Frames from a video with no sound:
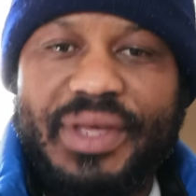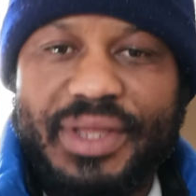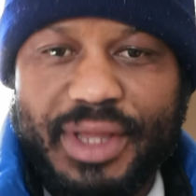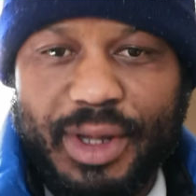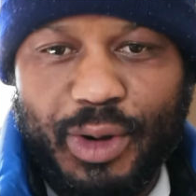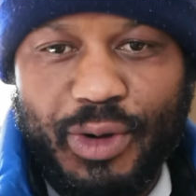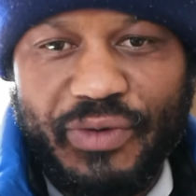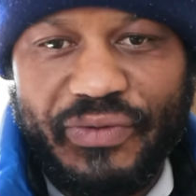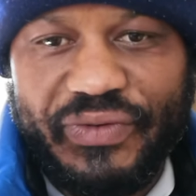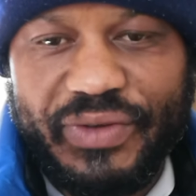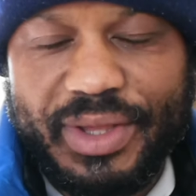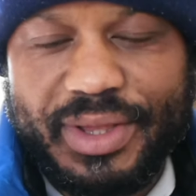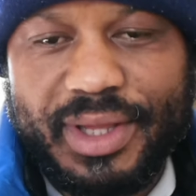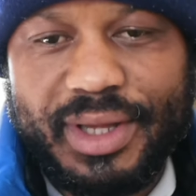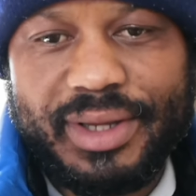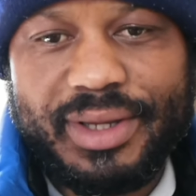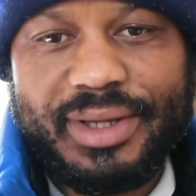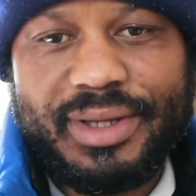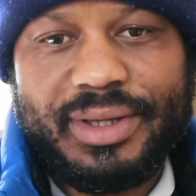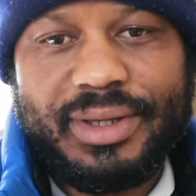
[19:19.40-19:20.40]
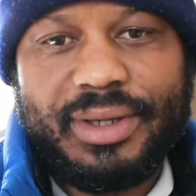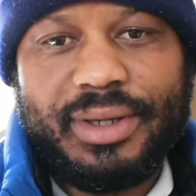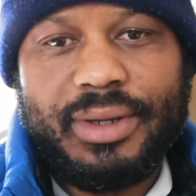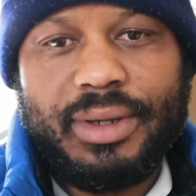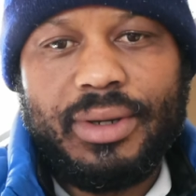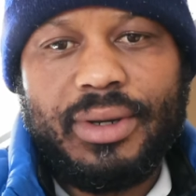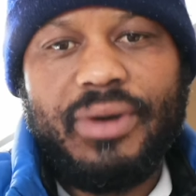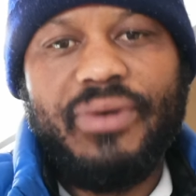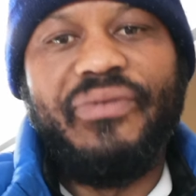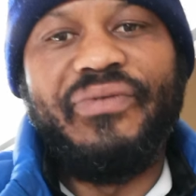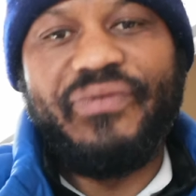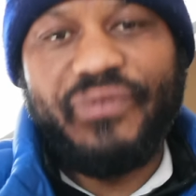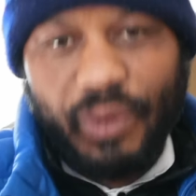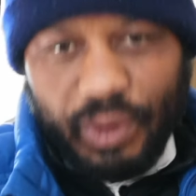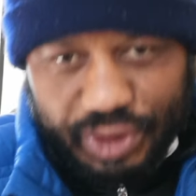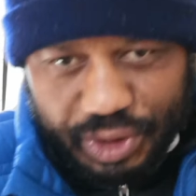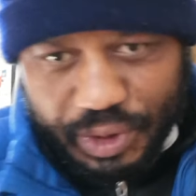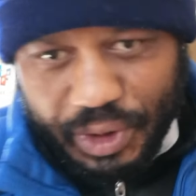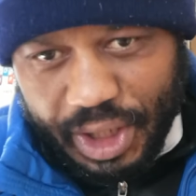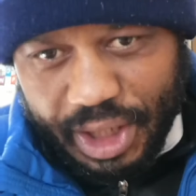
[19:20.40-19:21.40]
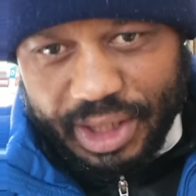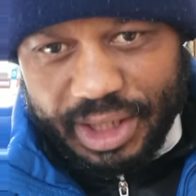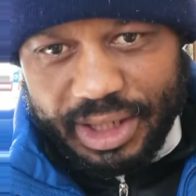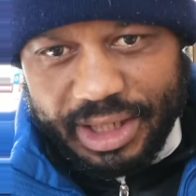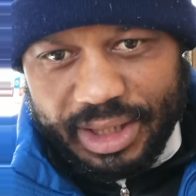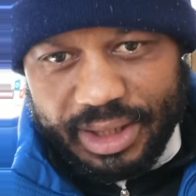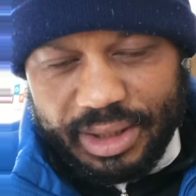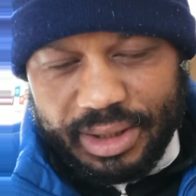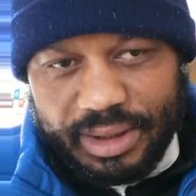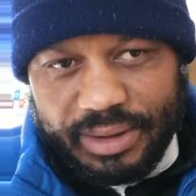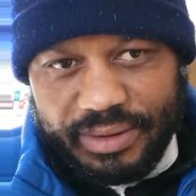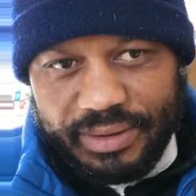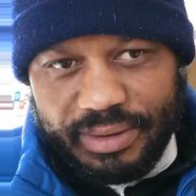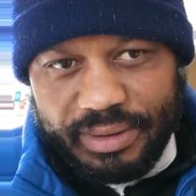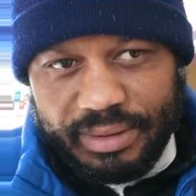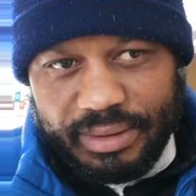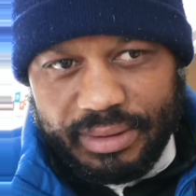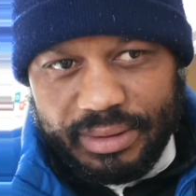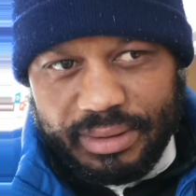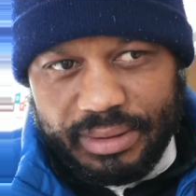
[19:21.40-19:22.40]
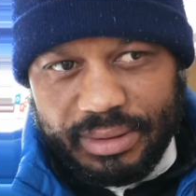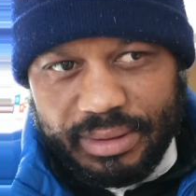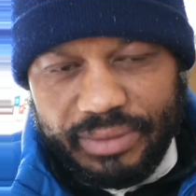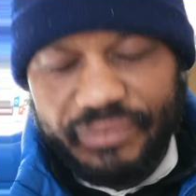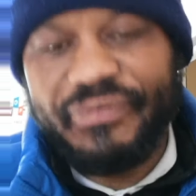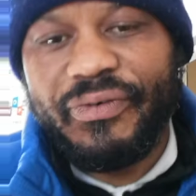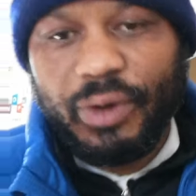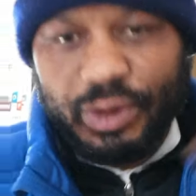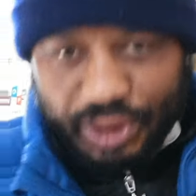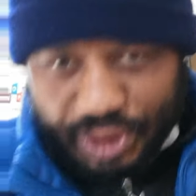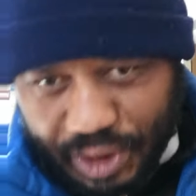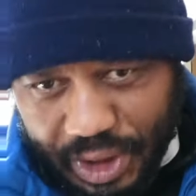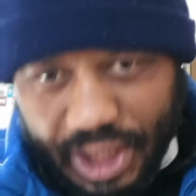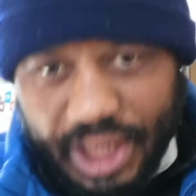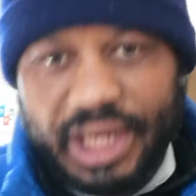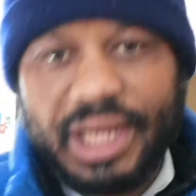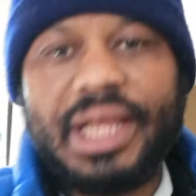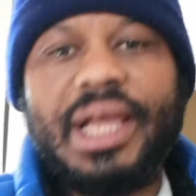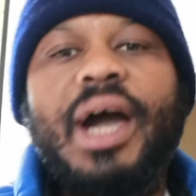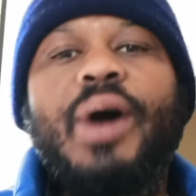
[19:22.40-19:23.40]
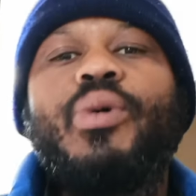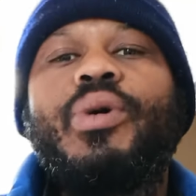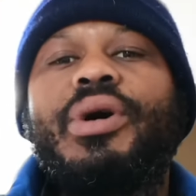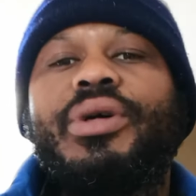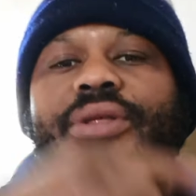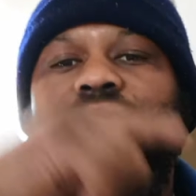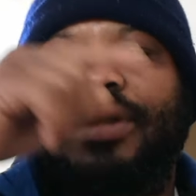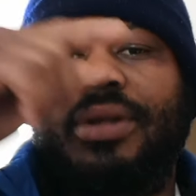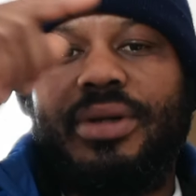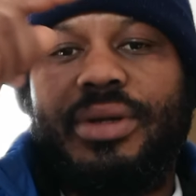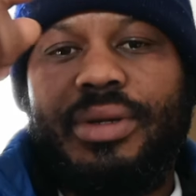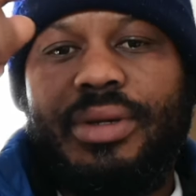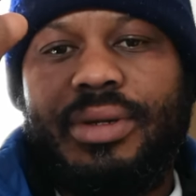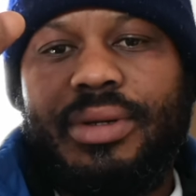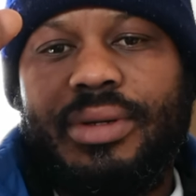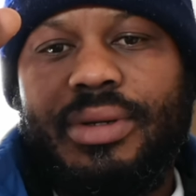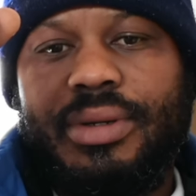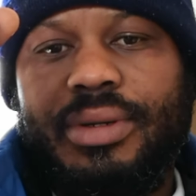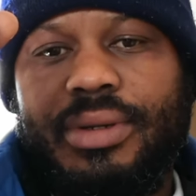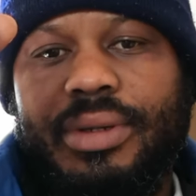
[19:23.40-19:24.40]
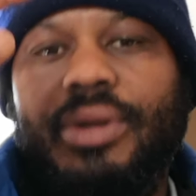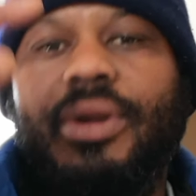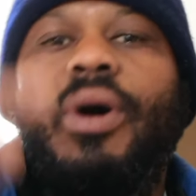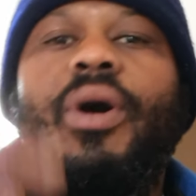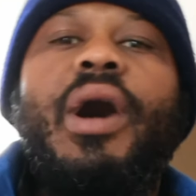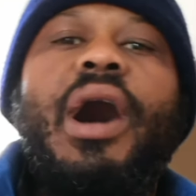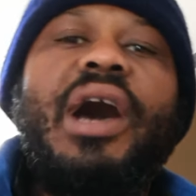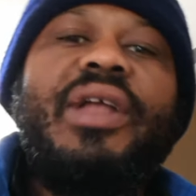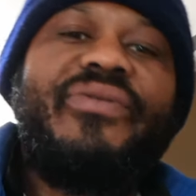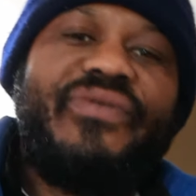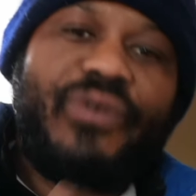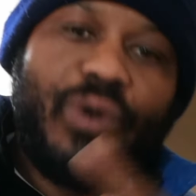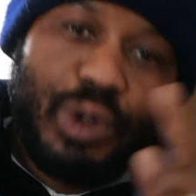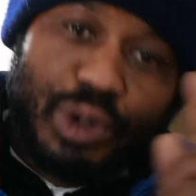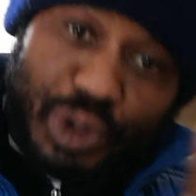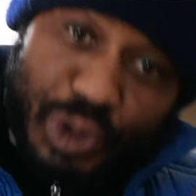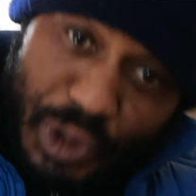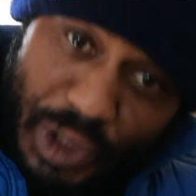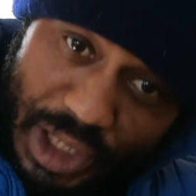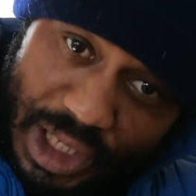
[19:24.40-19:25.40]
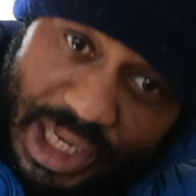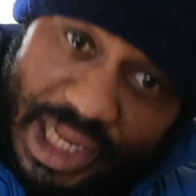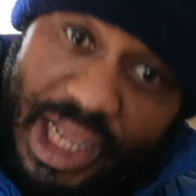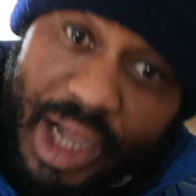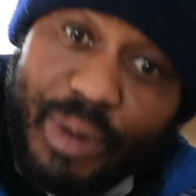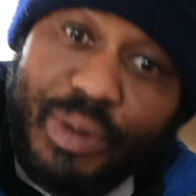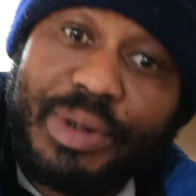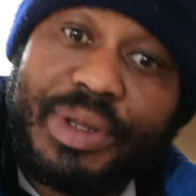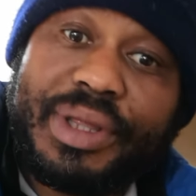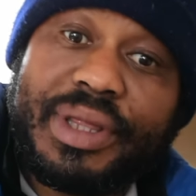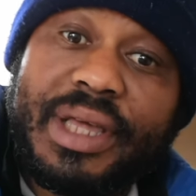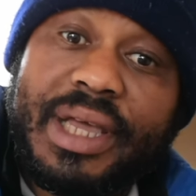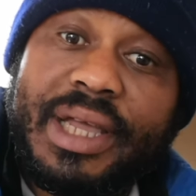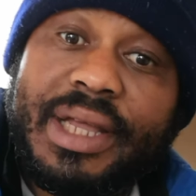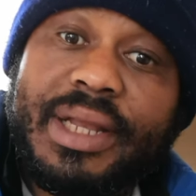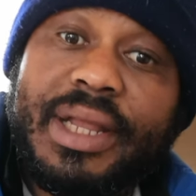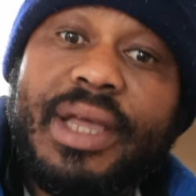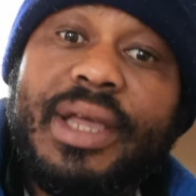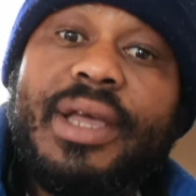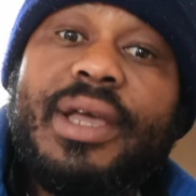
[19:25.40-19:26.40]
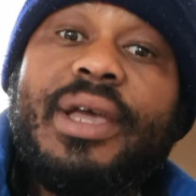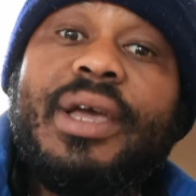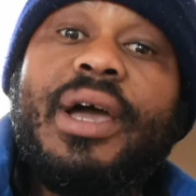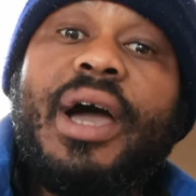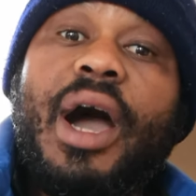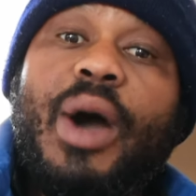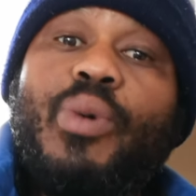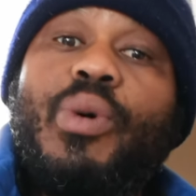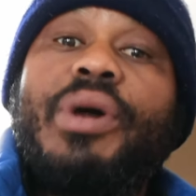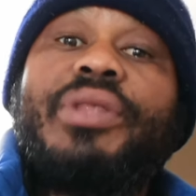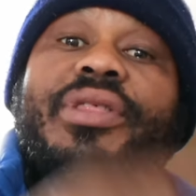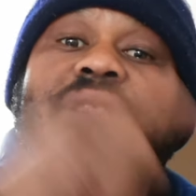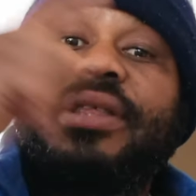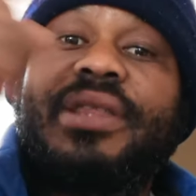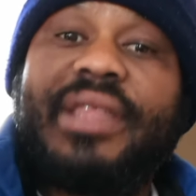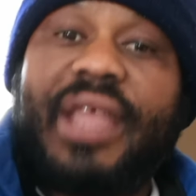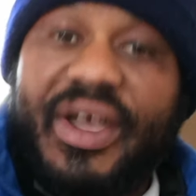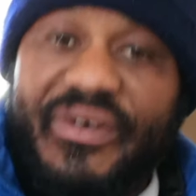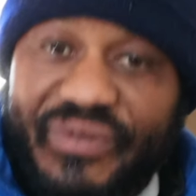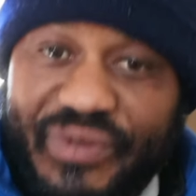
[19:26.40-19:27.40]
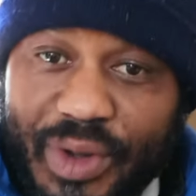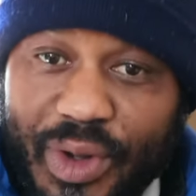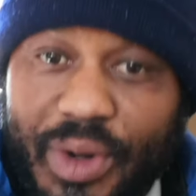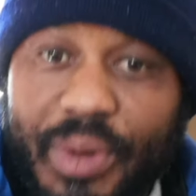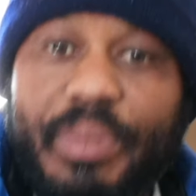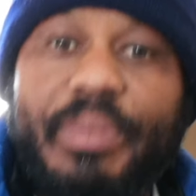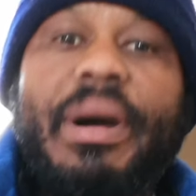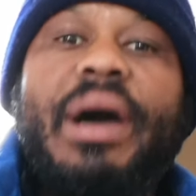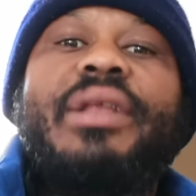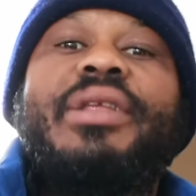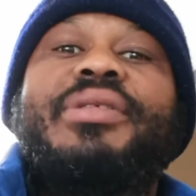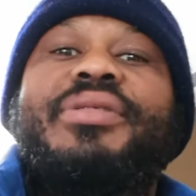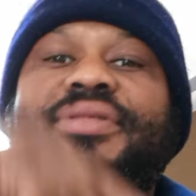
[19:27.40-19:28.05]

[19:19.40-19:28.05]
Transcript: visa officer. Fortunately, fortunately, I was, no, unfortunately, I would say I was interviewed by